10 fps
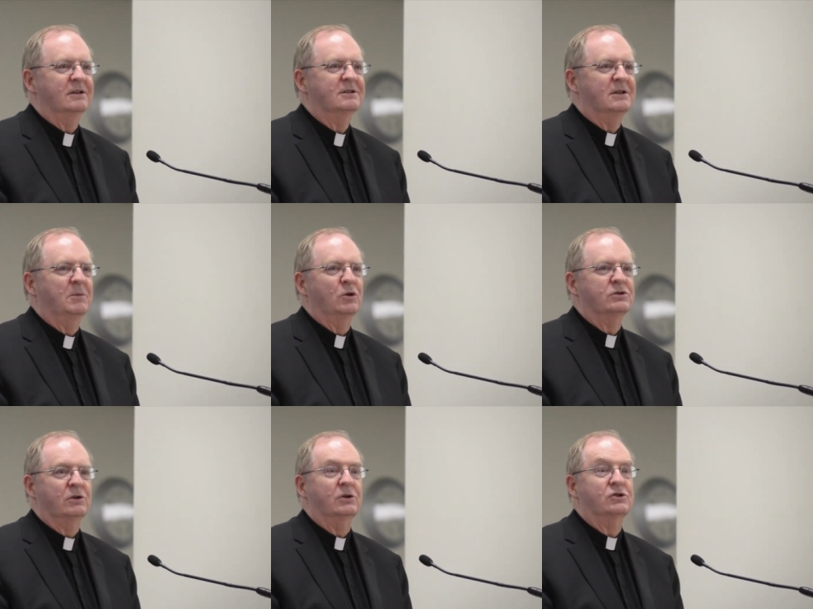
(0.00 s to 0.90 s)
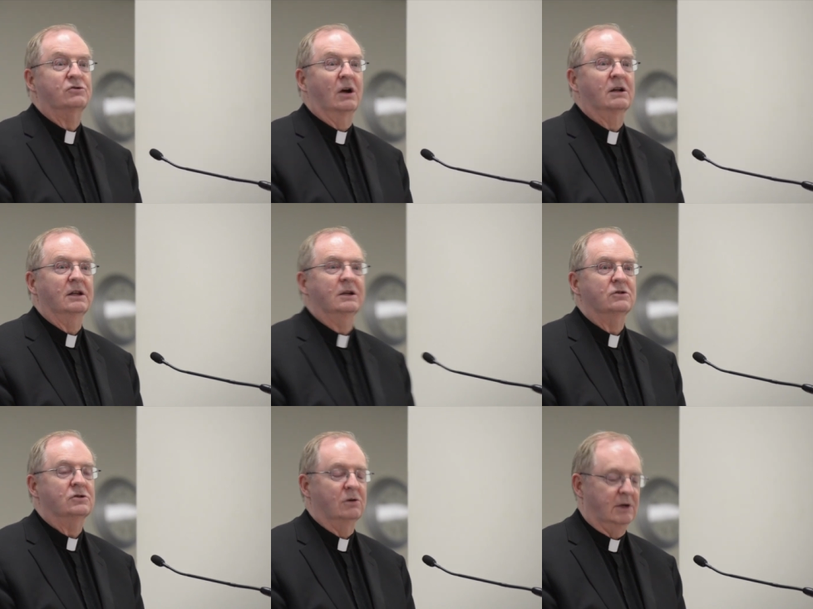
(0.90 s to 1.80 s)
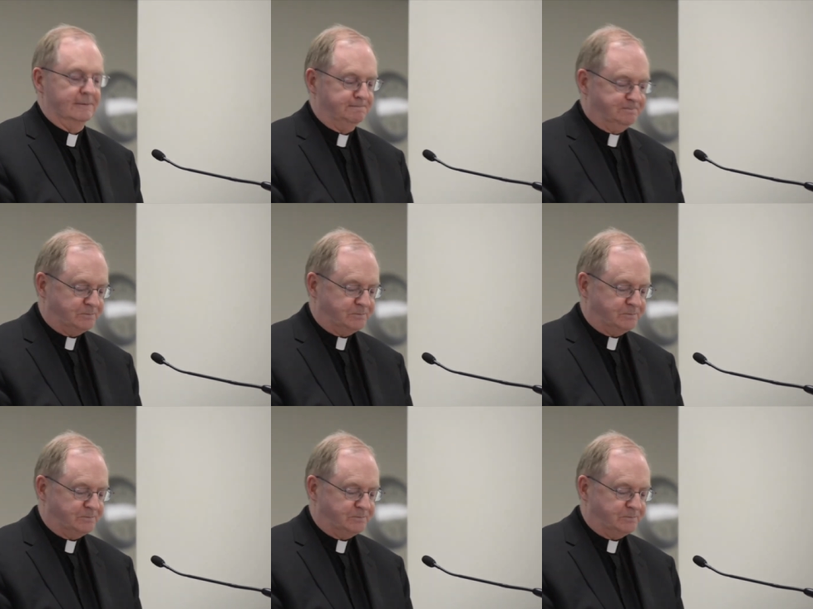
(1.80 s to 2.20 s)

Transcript: some of those that are struggling and so on.